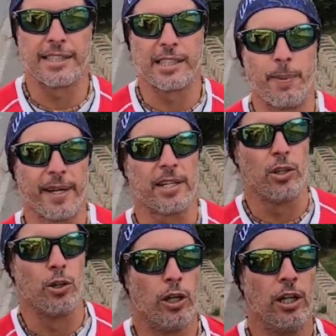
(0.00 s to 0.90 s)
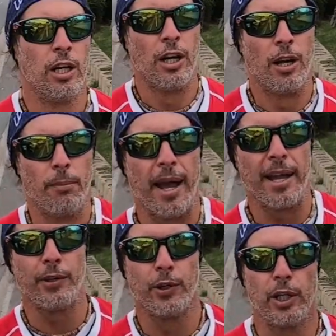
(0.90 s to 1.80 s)
suspect you
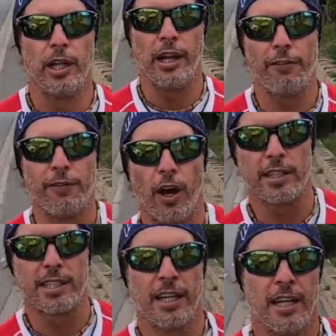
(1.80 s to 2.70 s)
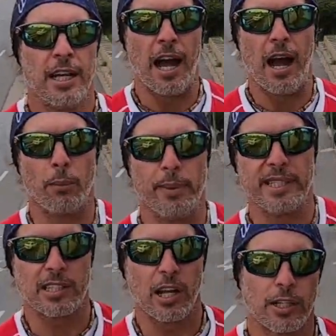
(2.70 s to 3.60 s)
may do. If not, I'll be
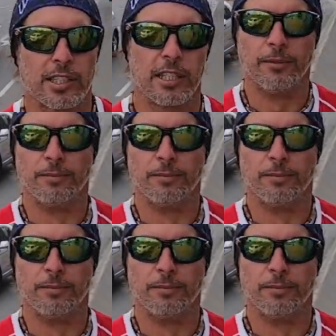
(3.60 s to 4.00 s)
stoked.